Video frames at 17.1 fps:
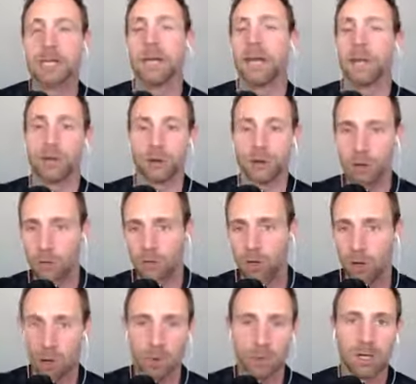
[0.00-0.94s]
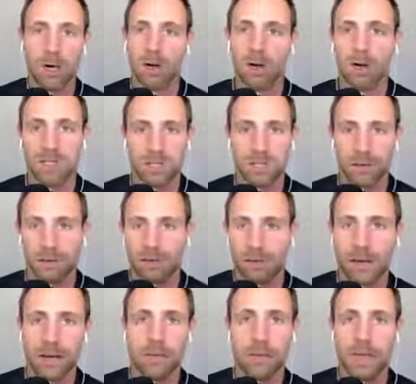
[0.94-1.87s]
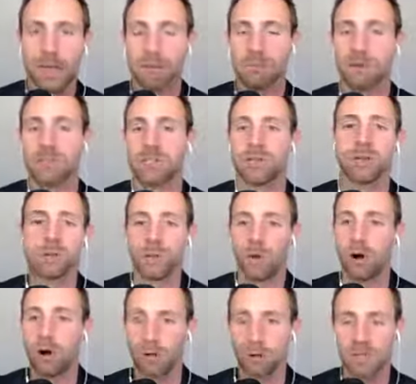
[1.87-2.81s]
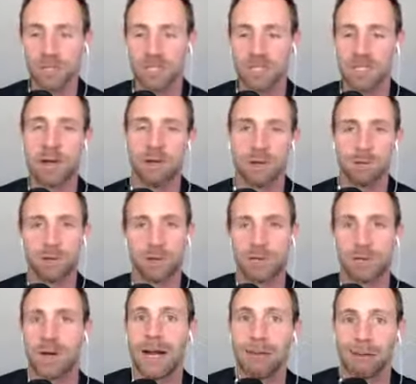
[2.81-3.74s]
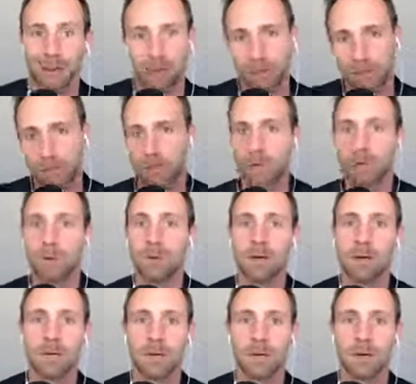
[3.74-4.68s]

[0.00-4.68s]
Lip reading: and you're doing cold calls and you're inviting the neighbors and you're doing all this stuff to put traffic through